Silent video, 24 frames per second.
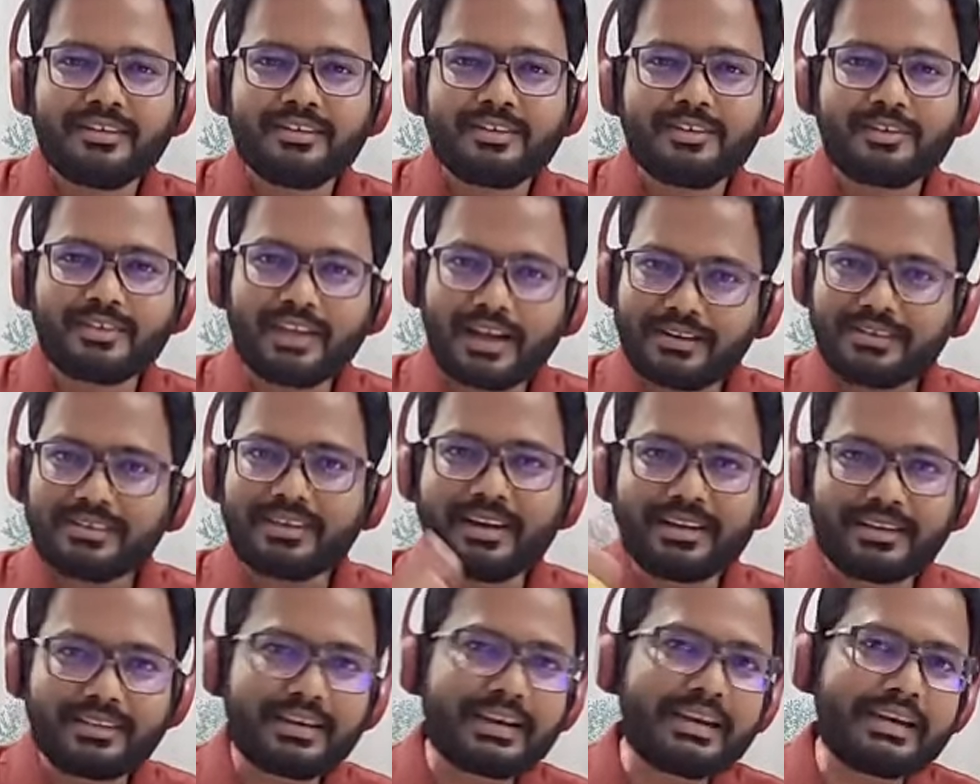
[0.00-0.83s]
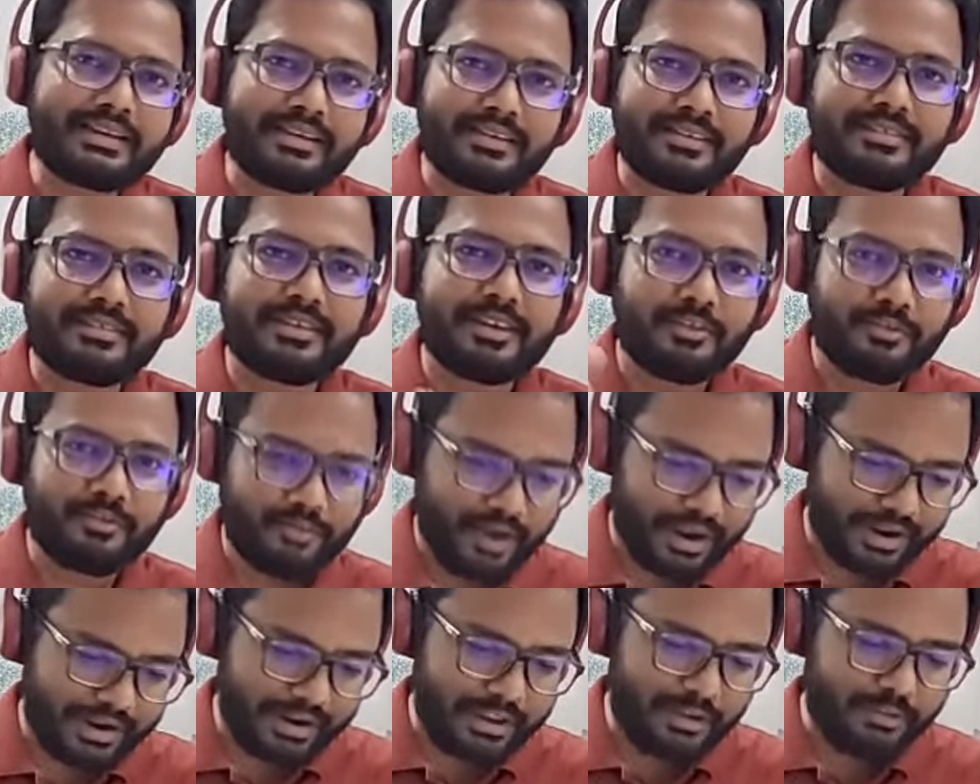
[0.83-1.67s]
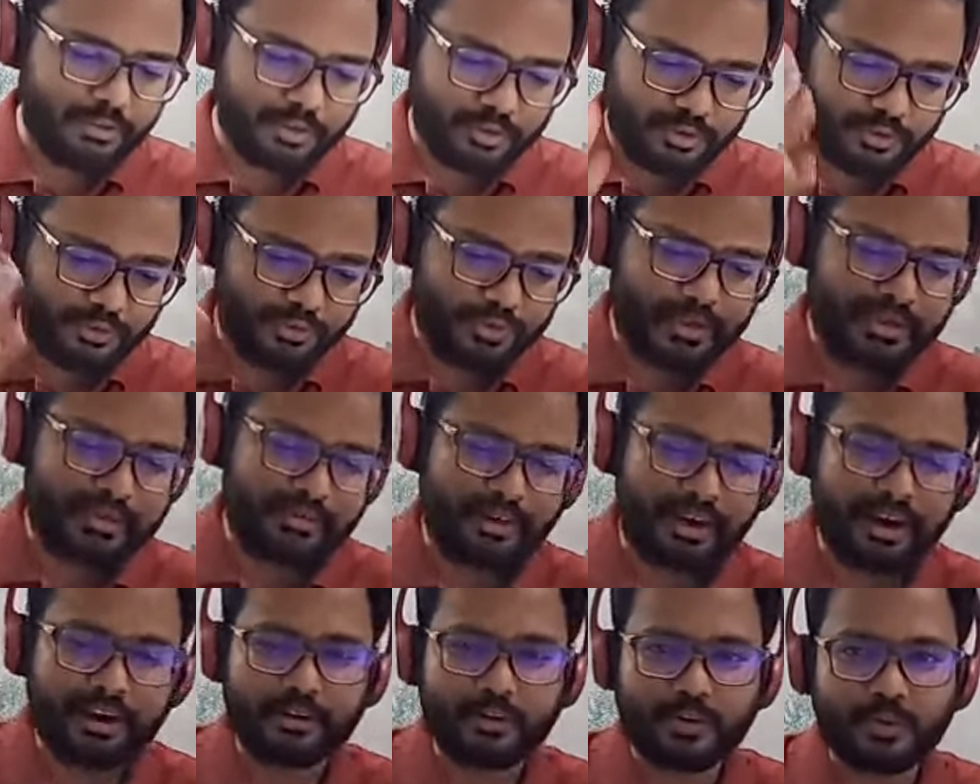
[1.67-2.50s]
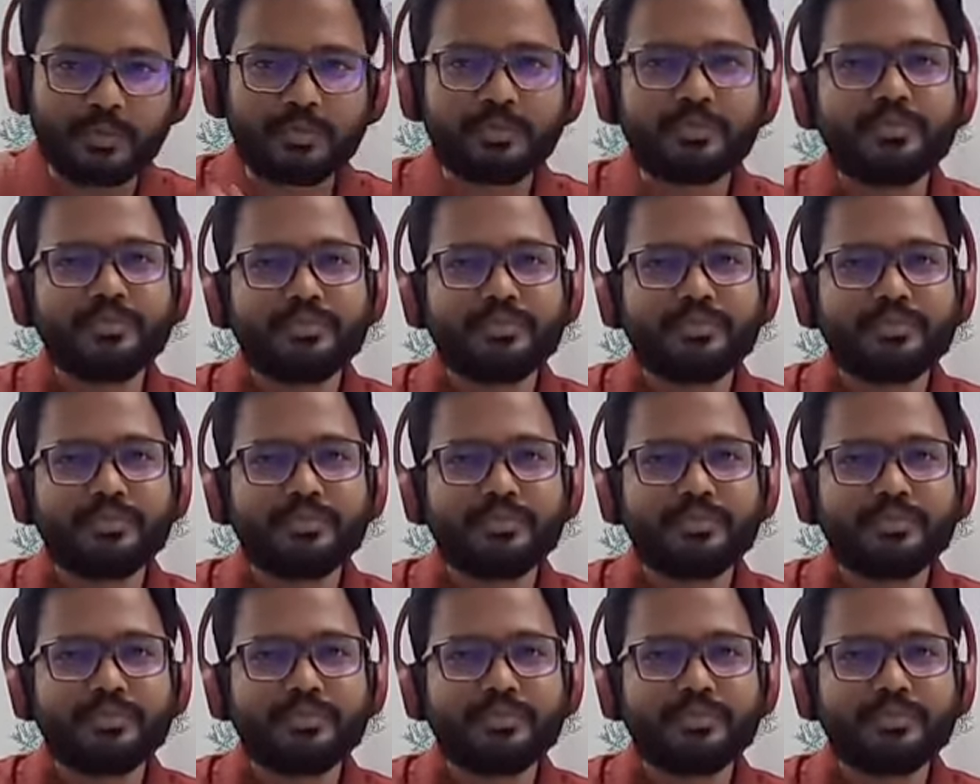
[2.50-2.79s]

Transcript: So that's another interesting finding which we'll try to